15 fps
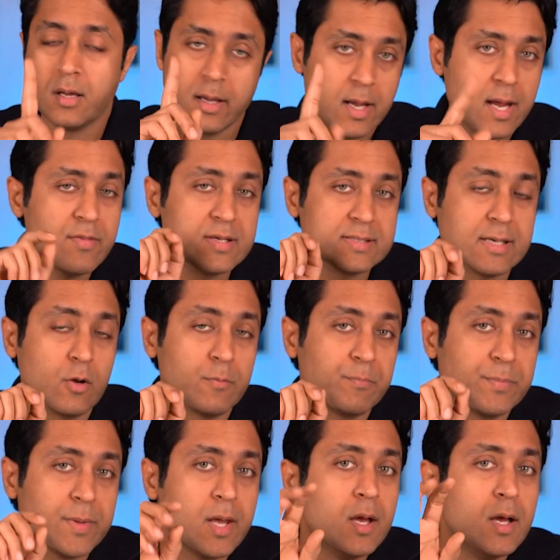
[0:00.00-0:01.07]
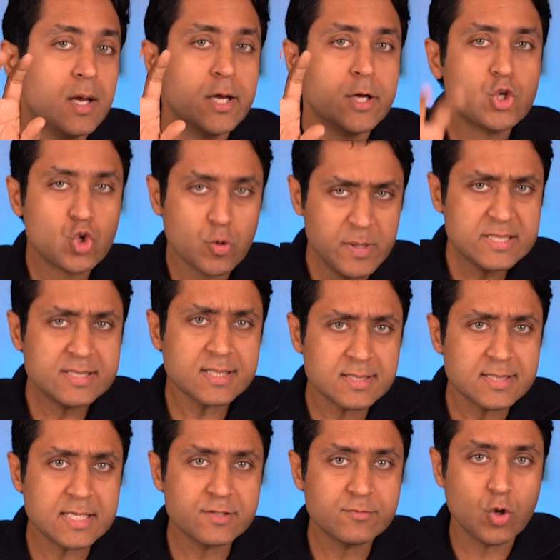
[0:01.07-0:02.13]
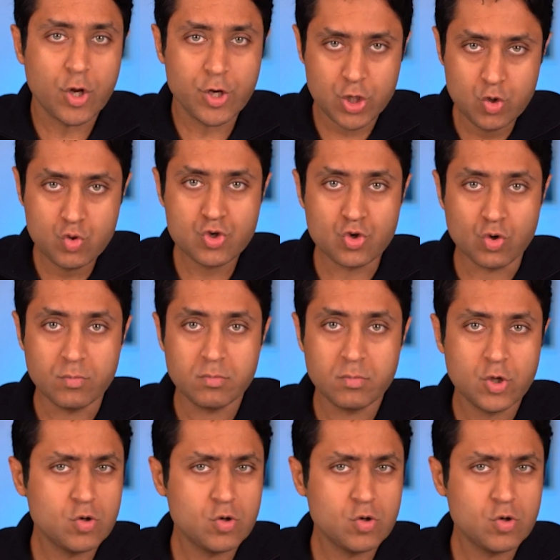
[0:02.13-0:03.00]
Hear this up. To be successful on YouTube,